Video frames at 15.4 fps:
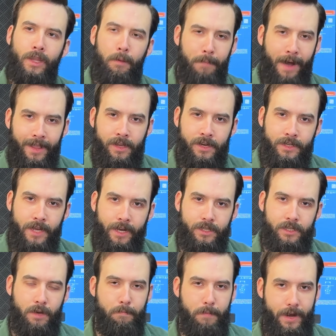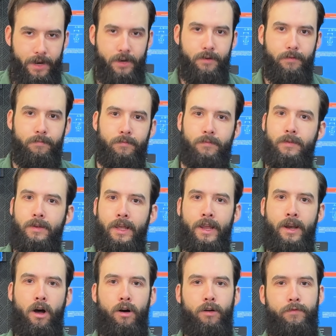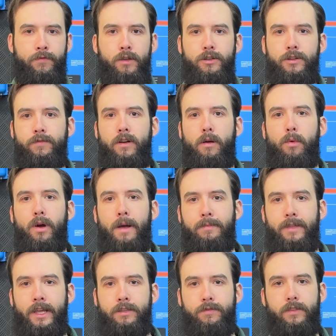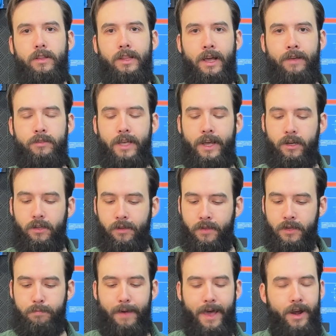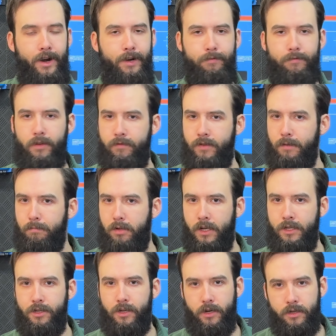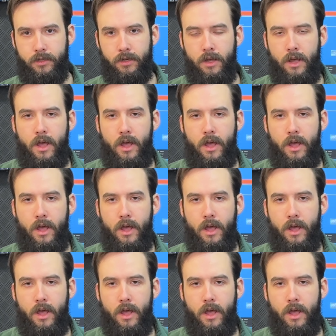Pylontech is committed in all future firmware updates for the life cycle of this battery, 15 plus years,